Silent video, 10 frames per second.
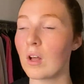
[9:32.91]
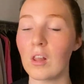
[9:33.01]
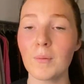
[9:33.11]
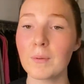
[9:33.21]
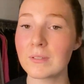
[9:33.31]
A
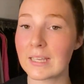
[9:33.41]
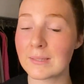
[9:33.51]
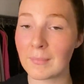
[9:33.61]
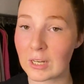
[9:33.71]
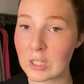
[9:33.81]
lot of people say it's
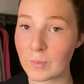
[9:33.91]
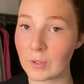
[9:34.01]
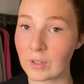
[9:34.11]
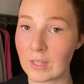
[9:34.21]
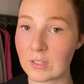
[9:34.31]

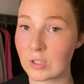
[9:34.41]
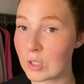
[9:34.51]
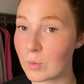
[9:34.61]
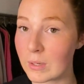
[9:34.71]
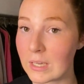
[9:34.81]
manageable in
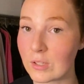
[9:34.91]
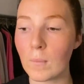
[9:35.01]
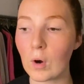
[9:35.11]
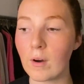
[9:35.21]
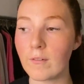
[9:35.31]
2 weeks,
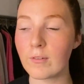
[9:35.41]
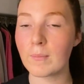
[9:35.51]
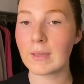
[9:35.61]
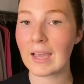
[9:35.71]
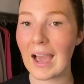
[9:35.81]
but for
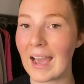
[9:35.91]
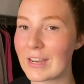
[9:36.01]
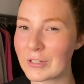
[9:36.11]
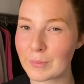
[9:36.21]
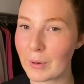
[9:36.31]
me, I
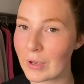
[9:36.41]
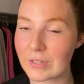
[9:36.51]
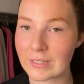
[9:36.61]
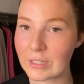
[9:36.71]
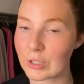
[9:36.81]
just
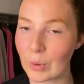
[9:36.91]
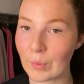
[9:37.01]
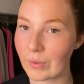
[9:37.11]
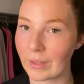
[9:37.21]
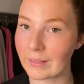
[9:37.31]
personally
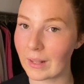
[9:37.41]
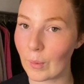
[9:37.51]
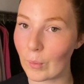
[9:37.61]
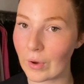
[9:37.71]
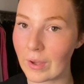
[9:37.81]
don't think that
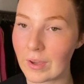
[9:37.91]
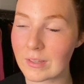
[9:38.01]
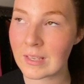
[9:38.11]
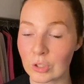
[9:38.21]
works.